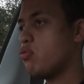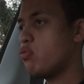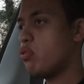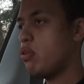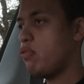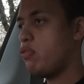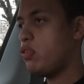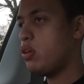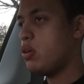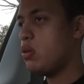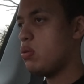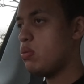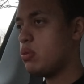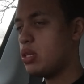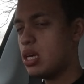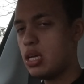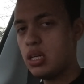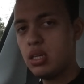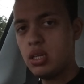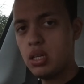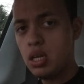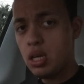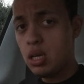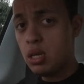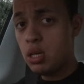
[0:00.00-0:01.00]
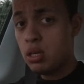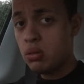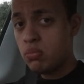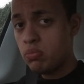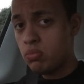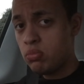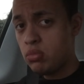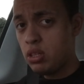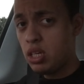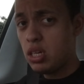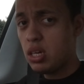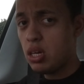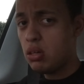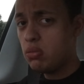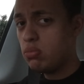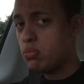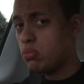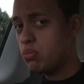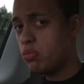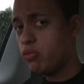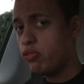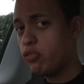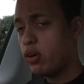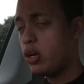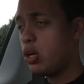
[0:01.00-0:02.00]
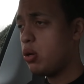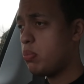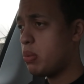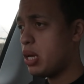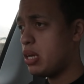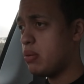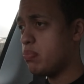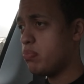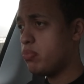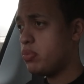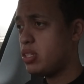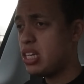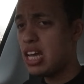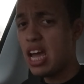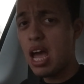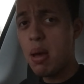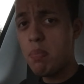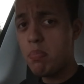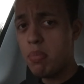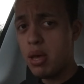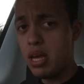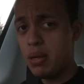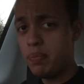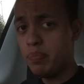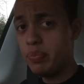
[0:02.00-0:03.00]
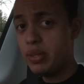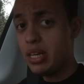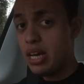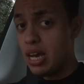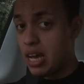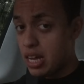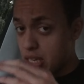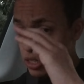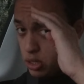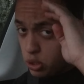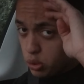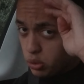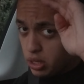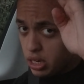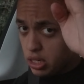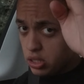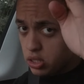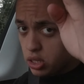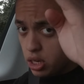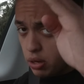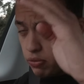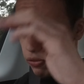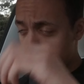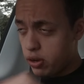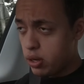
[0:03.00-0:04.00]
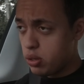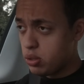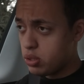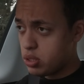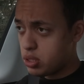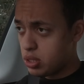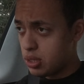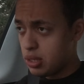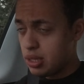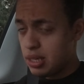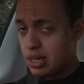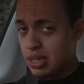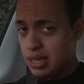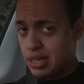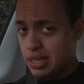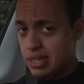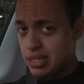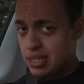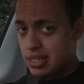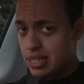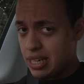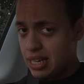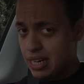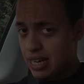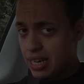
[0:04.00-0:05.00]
review, then you know, follow me, DM me. Until next time, folks, see you